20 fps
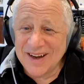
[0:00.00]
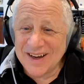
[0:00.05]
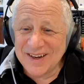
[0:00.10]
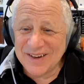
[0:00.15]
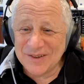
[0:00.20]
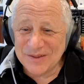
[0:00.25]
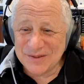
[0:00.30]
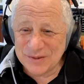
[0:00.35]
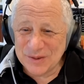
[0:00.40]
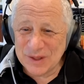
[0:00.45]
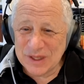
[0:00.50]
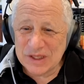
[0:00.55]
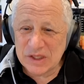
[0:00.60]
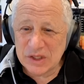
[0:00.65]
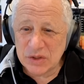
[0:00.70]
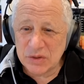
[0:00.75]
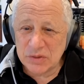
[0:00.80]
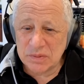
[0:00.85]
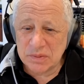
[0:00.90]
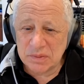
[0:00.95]

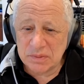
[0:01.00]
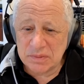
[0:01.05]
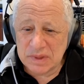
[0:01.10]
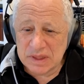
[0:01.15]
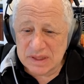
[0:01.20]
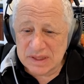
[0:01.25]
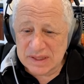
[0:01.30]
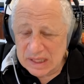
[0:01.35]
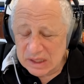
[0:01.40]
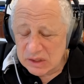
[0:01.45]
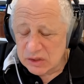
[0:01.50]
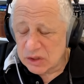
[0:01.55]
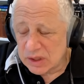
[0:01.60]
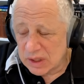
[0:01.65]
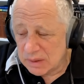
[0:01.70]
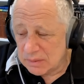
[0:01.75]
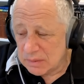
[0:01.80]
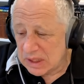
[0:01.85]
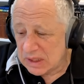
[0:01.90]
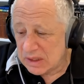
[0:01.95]
which essentially
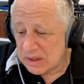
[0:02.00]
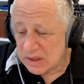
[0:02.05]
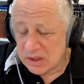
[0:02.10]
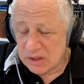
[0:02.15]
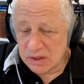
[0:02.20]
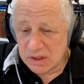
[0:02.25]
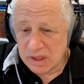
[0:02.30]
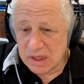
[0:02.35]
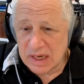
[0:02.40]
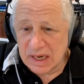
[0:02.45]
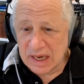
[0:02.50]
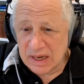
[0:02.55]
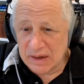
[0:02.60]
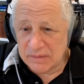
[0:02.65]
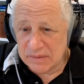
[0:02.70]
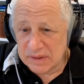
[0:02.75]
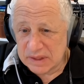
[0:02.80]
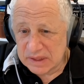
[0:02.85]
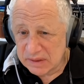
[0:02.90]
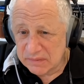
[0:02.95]
means you're going to have
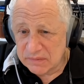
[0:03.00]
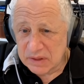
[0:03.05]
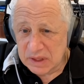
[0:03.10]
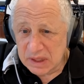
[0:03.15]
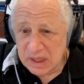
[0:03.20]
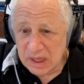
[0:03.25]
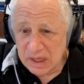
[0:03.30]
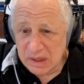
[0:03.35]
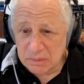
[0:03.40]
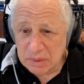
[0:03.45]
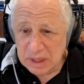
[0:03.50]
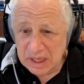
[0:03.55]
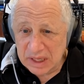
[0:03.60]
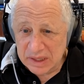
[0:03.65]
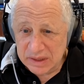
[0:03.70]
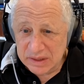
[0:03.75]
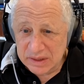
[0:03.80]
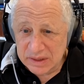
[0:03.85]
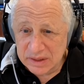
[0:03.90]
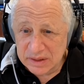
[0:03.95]
a different kind of
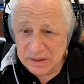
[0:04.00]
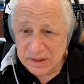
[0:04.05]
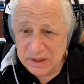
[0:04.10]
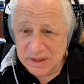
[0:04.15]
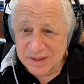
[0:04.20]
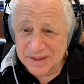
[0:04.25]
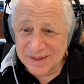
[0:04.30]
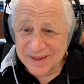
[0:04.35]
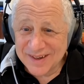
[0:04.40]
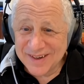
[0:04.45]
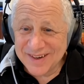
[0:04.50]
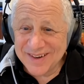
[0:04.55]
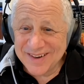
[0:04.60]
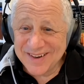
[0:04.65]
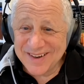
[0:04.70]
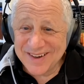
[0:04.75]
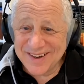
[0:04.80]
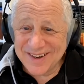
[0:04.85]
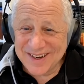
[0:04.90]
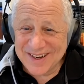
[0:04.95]
bias in there.
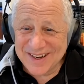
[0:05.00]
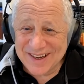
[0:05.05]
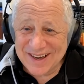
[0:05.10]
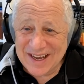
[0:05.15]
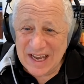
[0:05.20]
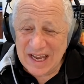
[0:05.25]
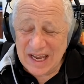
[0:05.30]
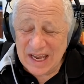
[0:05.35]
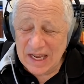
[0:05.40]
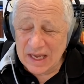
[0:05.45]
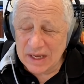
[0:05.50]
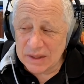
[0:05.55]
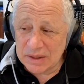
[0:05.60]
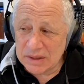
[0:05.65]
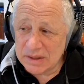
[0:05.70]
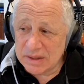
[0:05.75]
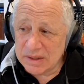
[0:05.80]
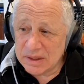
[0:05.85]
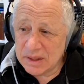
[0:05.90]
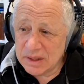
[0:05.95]

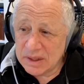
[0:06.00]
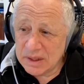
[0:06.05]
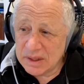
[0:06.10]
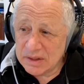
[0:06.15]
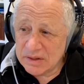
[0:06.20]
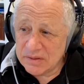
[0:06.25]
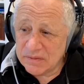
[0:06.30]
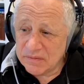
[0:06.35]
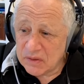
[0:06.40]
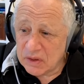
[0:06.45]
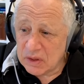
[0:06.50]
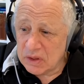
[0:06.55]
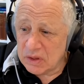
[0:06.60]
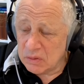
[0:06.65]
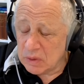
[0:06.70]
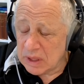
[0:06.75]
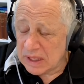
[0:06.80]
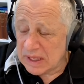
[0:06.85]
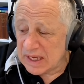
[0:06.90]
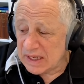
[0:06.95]
And the further
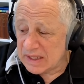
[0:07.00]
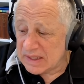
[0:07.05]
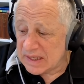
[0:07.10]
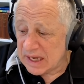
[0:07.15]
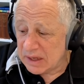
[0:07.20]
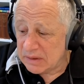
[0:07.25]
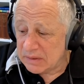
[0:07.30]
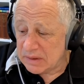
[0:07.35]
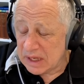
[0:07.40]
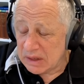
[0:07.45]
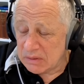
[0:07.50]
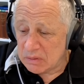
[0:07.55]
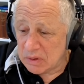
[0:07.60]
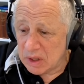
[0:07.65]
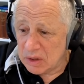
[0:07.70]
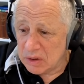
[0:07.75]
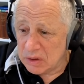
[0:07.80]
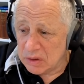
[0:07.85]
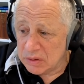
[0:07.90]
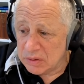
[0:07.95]
we get down that
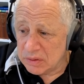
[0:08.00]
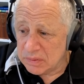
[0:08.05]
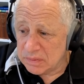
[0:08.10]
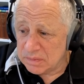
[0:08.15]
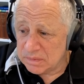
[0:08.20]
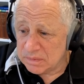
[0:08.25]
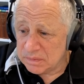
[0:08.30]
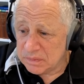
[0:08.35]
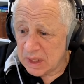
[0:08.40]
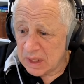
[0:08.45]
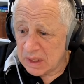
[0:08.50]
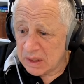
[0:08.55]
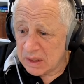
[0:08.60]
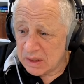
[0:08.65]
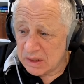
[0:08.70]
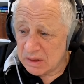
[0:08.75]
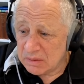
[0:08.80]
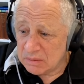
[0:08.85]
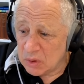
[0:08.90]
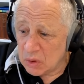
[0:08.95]
road,
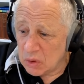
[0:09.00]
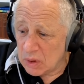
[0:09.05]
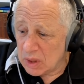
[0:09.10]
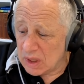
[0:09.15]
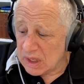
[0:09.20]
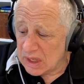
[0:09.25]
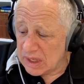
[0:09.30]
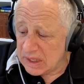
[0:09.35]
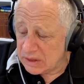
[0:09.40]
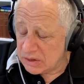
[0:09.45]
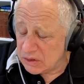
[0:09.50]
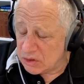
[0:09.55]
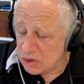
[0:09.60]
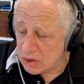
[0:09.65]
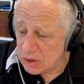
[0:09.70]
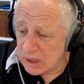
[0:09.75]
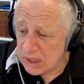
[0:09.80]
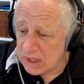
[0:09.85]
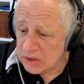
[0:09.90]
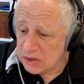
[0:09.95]
the more
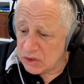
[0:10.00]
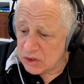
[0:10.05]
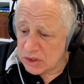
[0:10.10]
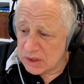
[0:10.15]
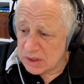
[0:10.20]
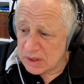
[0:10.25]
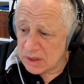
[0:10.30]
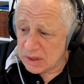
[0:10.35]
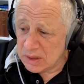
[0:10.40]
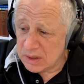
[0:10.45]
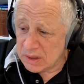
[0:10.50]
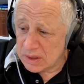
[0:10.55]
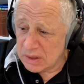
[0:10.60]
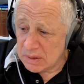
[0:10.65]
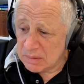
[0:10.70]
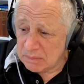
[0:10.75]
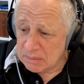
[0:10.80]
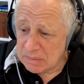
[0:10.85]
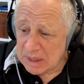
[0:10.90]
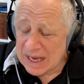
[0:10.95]
entrenched
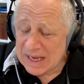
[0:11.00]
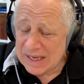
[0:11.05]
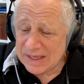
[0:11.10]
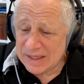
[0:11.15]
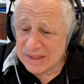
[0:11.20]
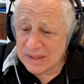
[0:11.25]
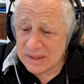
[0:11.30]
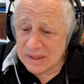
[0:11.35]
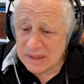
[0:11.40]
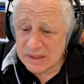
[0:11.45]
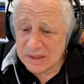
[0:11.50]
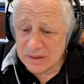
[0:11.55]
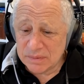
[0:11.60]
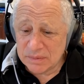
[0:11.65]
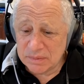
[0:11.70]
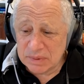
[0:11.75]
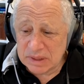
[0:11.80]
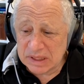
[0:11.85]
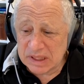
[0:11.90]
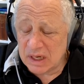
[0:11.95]
biases
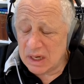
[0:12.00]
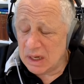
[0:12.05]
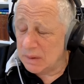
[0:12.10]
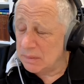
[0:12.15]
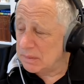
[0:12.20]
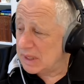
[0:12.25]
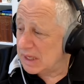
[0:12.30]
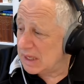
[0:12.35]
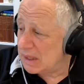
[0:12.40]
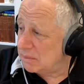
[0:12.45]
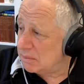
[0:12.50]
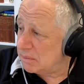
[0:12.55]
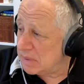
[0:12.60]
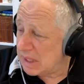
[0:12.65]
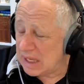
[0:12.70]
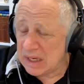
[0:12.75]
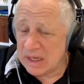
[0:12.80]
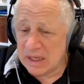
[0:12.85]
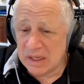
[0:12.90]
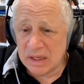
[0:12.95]
become
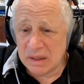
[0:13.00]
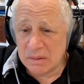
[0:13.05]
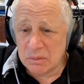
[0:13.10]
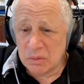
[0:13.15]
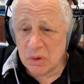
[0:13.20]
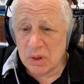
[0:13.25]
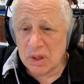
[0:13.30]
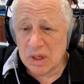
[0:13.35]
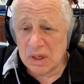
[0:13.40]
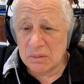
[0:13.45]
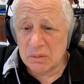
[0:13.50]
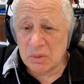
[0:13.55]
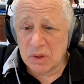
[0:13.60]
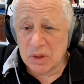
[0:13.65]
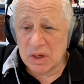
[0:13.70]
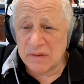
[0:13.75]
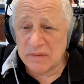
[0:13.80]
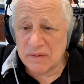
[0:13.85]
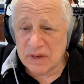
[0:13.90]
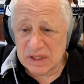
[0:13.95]
embedded in more and more
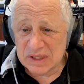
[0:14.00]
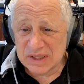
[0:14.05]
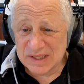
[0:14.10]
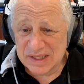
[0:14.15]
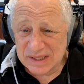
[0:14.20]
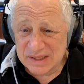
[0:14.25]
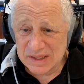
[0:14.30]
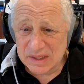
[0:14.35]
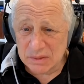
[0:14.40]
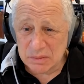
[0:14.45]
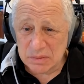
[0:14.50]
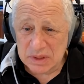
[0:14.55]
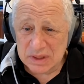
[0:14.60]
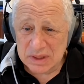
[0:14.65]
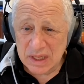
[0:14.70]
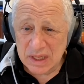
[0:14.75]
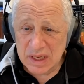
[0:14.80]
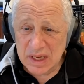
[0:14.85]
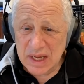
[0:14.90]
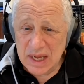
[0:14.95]
of our systems.
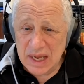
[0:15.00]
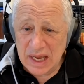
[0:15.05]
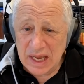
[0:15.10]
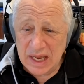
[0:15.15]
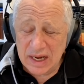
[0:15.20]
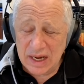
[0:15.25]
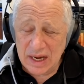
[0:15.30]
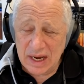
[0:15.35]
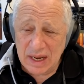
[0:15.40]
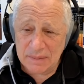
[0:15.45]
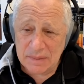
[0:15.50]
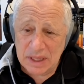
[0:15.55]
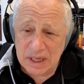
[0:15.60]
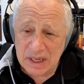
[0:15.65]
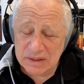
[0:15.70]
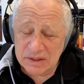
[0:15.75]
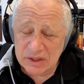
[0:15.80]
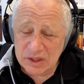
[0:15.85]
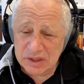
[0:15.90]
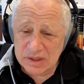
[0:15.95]
And I mean,
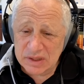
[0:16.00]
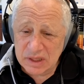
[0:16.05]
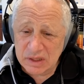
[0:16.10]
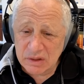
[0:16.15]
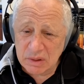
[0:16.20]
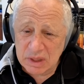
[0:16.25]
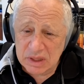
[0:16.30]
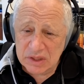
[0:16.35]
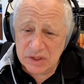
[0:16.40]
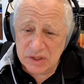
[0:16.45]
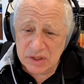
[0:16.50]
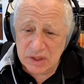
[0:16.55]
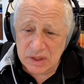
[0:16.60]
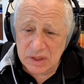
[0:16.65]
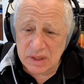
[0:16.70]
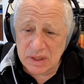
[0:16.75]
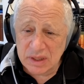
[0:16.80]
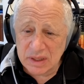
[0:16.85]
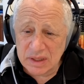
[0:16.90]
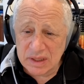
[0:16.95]
the
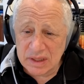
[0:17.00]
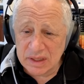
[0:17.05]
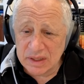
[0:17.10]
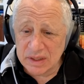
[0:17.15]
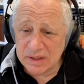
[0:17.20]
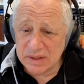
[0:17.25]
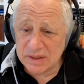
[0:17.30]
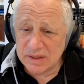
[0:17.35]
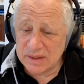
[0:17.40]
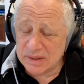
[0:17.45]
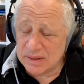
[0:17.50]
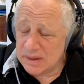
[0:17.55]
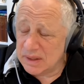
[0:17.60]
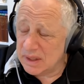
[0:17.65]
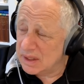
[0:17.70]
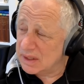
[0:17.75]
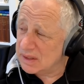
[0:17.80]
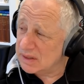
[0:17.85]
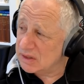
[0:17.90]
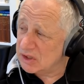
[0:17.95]
question is,
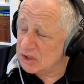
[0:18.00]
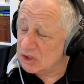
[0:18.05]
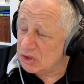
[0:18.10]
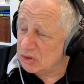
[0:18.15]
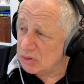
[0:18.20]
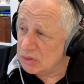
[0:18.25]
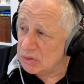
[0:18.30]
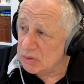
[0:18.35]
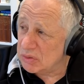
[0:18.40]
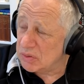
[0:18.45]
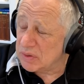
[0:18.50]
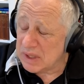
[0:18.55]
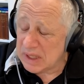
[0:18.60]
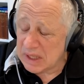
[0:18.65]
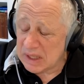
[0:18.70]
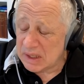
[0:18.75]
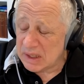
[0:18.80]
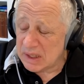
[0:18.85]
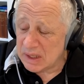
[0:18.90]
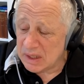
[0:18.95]
do you
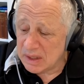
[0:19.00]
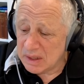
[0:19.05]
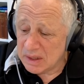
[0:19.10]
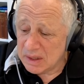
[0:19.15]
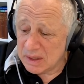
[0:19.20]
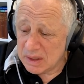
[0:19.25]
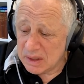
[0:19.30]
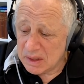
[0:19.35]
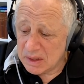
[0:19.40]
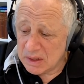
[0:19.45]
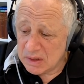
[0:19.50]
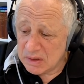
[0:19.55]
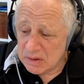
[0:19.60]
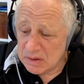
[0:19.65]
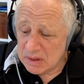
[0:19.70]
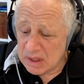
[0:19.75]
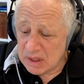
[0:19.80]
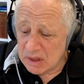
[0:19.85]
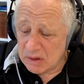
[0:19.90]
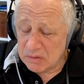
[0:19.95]
think,
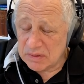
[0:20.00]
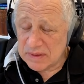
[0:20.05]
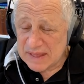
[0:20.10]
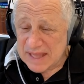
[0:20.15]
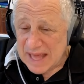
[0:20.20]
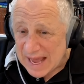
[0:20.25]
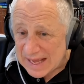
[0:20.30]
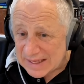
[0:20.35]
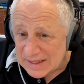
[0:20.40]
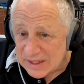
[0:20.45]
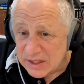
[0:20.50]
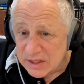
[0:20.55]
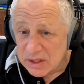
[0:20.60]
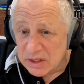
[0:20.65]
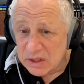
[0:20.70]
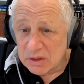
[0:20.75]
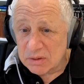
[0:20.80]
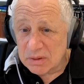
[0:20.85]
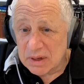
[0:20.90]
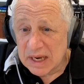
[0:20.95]
that's the
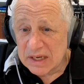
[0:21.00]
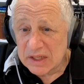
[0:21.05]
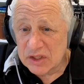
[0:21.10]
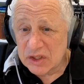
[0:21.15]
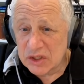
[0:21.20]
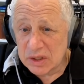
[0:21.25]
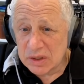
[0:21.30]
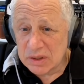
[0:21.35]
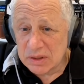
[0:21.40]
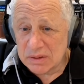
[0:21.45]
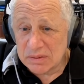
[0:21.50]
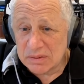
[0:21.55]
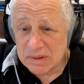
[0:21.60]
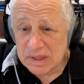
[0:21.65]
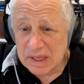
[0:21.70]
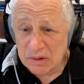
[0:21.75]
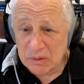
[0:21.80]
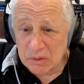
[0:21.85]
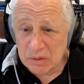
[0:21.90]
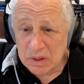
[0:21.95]
direction
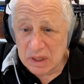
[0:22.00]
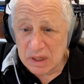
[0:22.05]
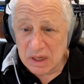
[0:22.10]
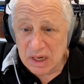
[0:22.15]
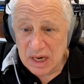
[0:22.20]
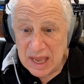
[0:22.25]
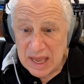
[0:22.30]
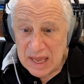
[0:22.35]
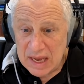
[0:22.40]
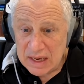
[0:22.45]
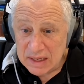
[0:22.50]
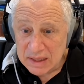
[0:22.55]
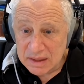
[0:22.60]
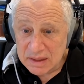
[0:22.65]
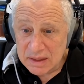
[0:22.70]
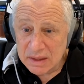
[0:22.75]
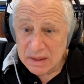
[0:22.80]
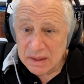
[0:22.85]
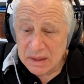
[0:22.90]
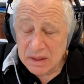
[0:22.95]
that we're headed,
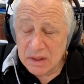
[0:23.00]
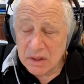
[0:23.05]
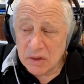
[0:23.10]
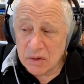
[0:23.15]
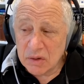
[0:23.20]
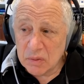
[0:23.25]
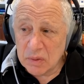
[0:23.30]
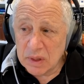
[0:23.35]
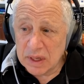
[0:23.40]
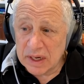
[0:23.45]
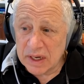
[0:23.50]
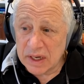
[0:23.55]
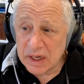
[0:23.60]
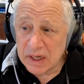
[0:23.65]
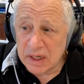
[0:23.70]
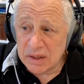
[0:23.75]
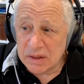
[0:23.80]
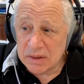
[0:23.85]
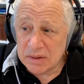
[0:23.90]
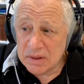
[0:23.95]

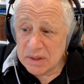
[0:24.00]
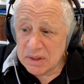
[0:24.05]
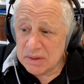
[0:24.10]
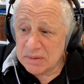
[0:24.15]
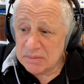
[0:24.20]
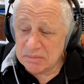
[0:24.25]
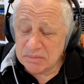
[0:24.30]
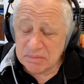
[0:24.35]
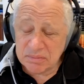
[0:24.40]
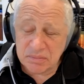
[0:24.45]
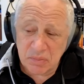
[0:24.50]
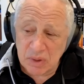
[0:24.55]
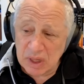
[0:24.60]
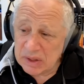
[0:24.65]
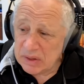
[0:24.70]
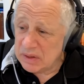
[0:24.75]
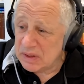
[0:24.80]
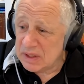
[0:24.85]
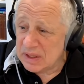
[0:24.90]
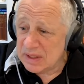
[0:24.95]
where
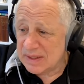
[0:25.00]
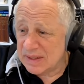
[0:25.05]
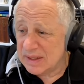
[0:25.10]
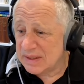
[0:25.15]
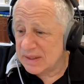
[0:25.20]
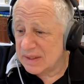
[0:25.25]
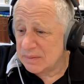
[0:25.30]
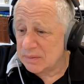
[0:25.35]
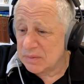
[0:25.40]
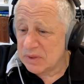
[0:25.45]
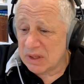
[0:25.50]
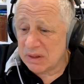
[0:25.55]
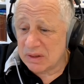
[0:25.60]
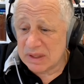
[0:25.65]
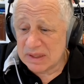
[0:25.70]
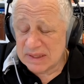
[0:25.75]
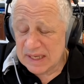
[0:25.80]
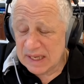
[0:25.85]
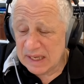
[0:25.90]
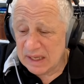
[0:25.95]
whether these systems are
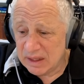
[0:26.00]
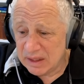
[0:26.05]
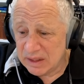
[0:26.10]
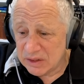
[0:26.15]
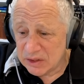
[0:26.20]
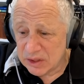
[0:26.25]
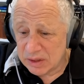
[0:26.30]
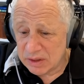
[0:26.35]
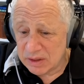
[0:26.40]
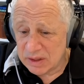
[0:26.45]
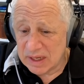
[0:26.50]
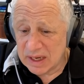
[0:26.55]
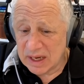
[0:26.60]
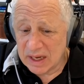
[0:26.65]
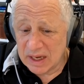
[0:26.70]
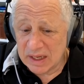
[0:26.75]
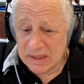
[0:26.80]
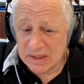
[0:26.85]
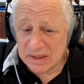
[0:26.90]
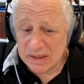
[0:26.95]
intelligent or
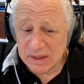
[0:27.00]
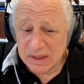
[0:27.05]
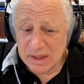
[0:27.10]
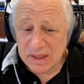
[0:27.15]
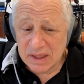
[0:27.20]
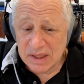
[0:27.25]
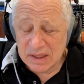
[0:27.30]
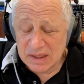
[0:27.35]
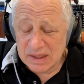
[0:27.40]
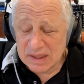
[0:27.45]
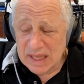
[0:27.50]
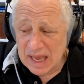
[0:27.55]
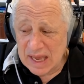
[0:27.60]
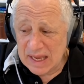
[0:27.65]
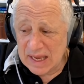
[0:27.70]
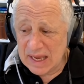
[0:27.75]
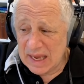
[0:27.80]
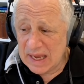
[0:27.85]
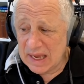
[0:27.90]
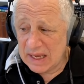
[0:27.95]
not, they
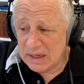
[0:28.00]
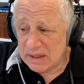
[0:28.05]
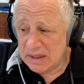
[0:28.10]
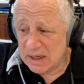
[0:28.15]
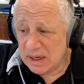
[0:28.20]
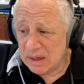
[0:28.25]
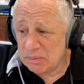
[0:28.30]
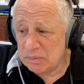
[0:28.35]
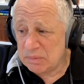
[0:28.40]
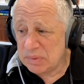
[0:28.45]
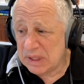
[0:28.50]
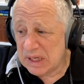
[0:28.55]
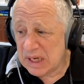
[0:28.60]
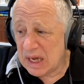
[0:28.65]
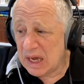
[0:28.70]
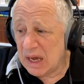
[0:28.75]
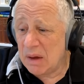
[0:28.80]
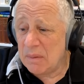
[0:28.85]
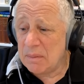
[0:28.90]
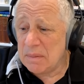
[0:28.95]
end up
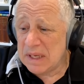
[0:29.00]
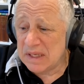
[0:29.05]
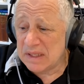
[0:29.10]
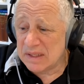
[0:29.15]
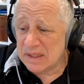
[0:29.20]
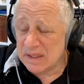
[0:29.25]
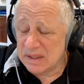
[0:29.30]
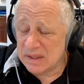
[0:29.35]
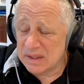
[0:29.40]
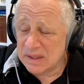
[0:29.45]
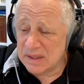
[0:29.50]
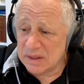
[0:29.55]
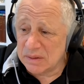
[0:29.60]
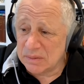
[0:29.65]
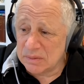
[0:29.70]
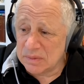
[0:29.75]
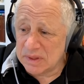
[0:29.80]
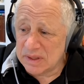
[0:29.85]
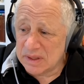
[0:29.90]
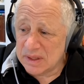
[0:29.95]
becoming
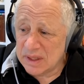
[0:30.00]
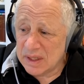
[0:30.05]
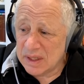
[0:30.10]
systems